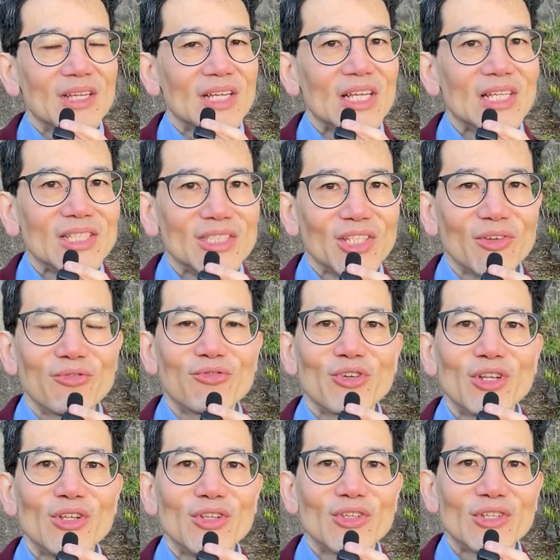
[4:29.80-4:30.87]
in
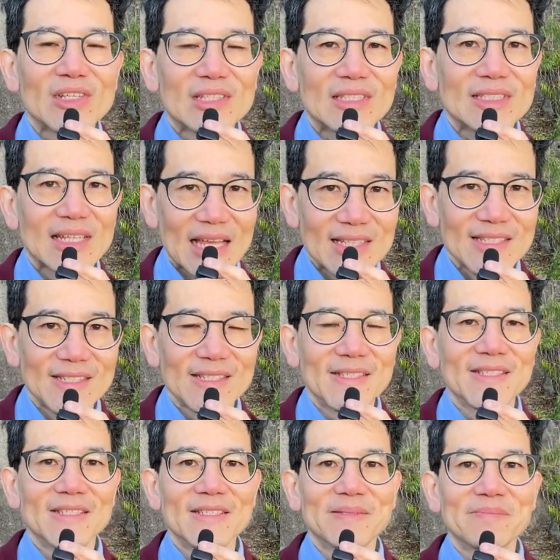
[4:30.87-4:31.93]
different
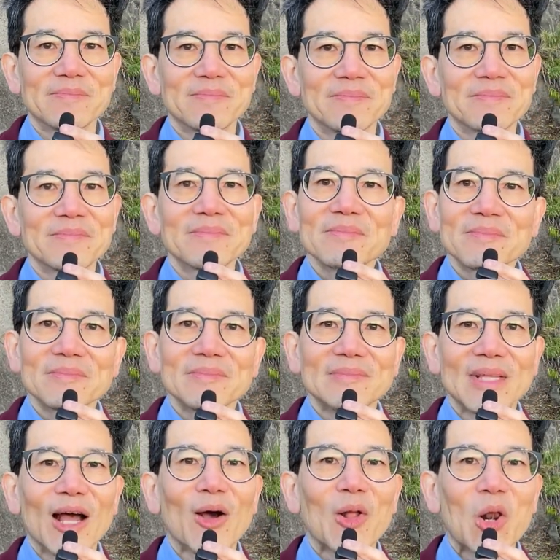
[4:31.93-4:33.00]
tenses.
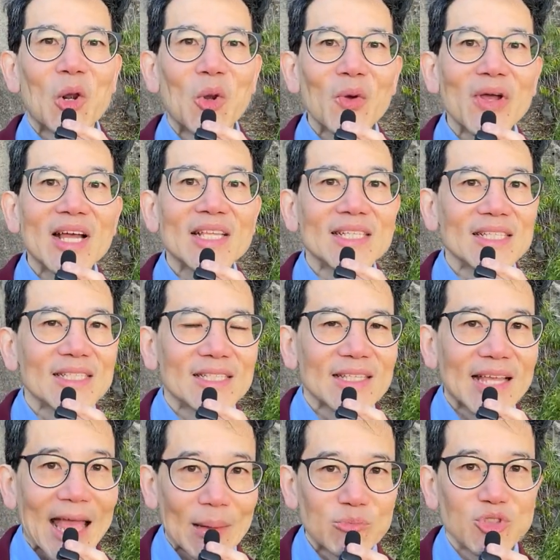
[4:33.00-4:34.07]
Now, look at the
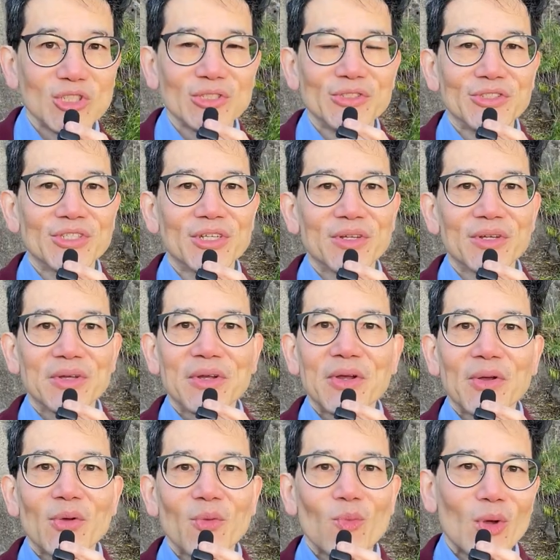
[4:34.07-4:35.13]
captions
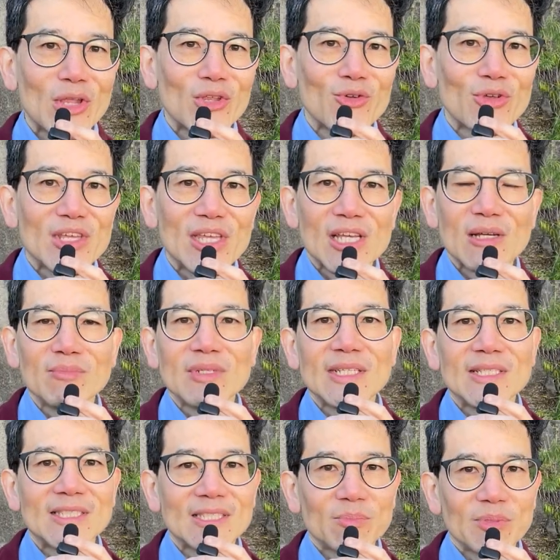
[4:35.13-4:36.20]
when you hear me
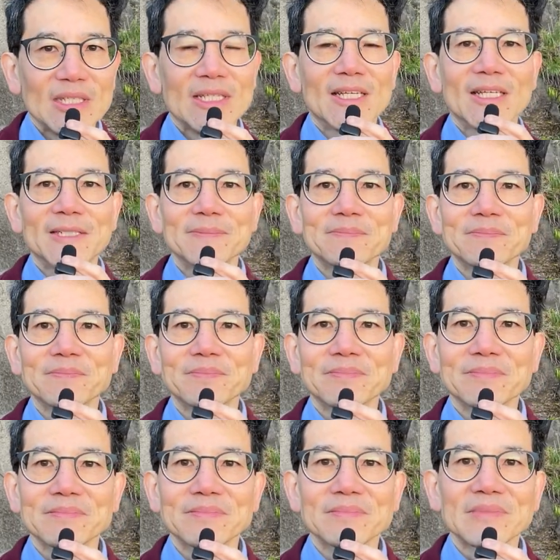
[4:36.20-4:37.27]
speak.
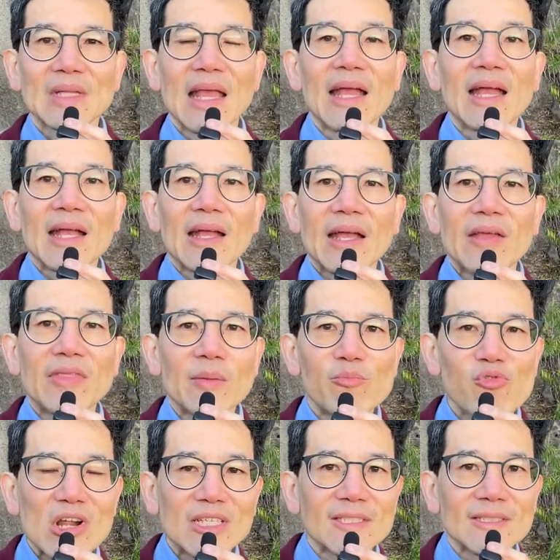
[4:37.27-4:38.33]
In the
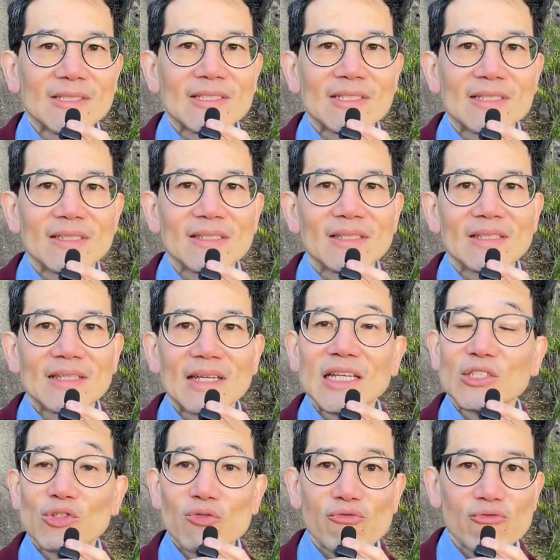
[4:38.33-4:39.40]
present,
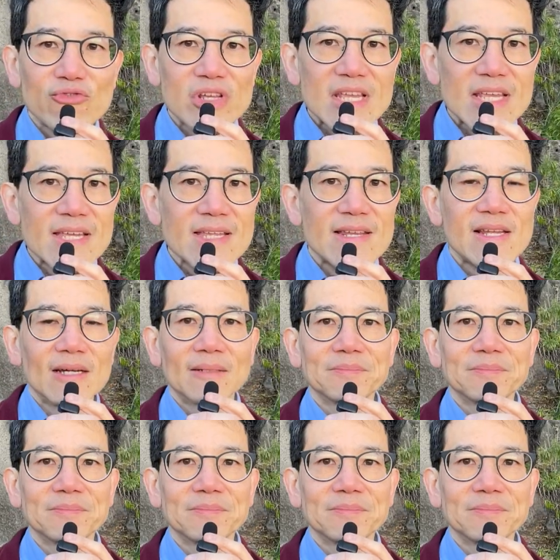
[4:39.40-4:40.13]
it's read.